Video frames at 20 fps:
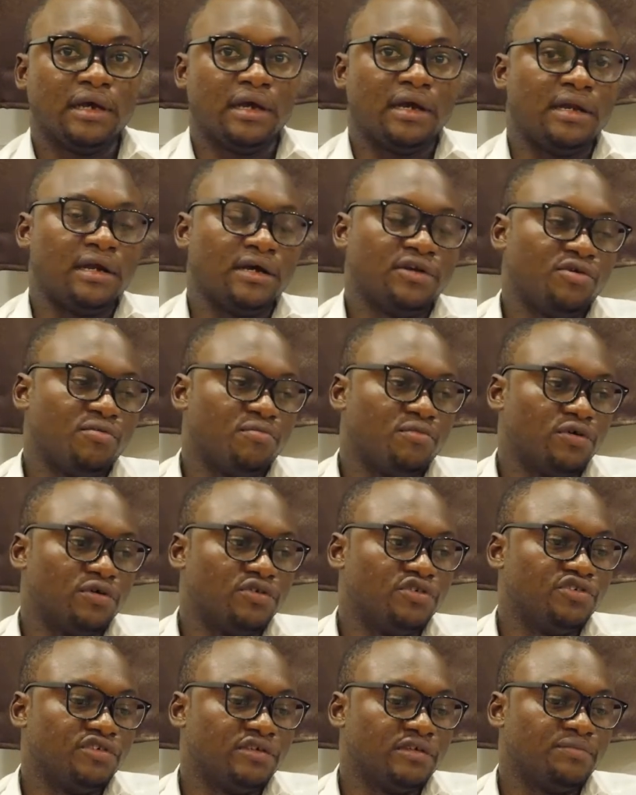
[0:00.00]
another
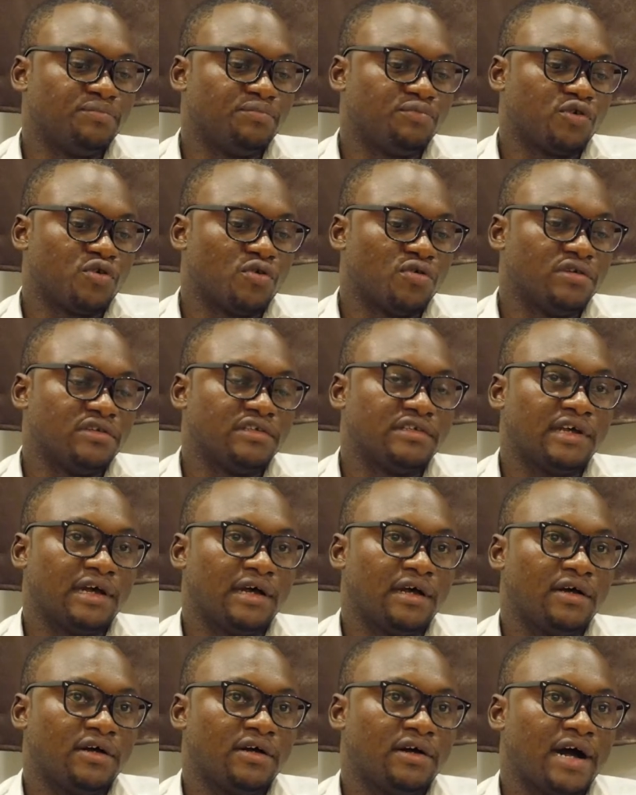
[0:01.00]
module called
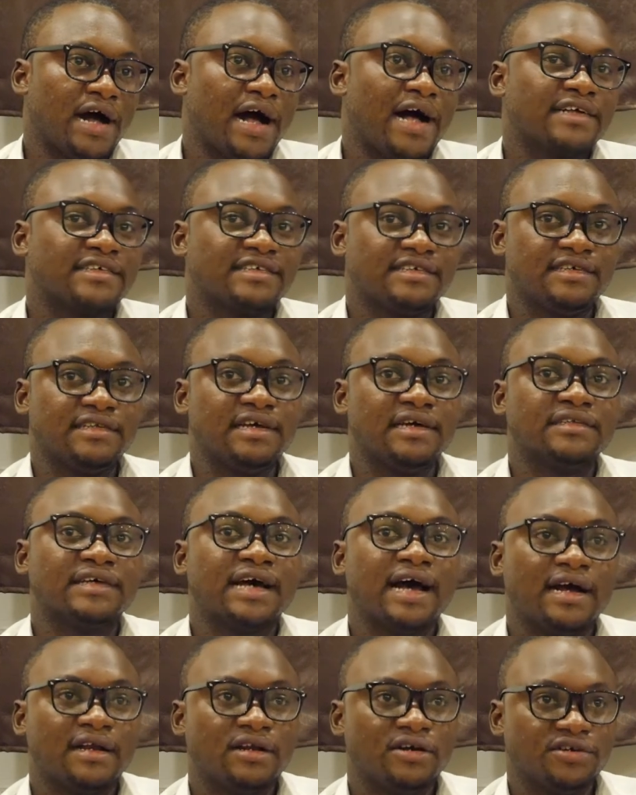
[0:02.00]
accident
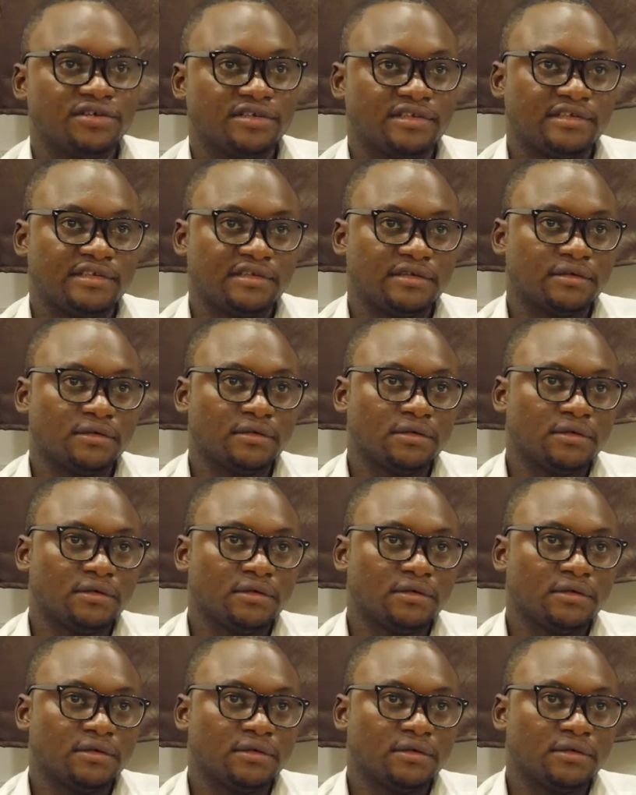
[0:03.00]
alert